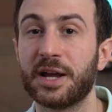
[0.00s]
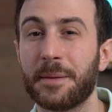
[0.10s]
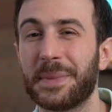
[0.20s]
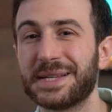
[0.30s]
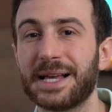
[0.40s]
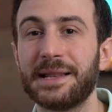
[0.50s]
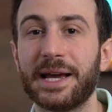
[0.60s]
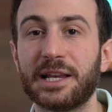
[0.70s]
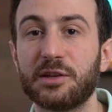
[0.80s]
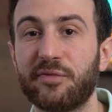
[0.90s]
But it's
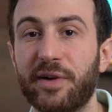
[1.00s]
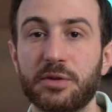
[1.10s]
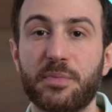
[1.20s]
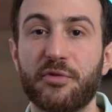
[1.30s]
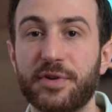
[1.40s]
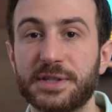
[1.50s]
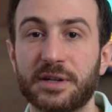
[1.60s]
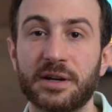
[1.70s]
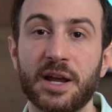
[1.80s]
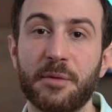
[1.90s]
unlikely to find a
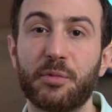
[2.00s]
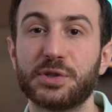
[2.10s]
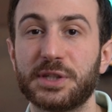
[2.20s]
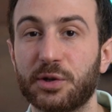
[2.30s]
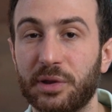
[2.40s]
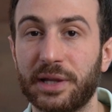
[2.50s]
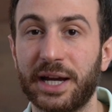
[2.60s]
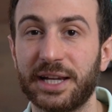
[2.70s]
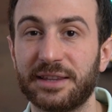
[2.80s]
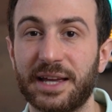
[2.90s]
professor posting
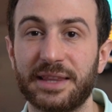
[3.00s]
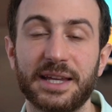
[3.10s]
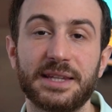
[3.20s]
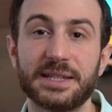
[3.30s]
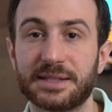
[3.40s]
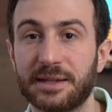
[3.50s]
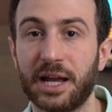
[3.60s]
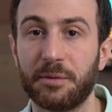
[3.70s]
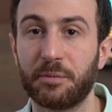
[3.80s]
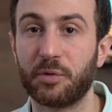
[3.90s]
online that they need
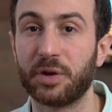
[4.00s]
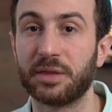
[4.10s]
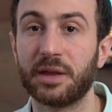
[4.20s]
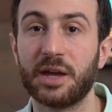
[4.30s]
help with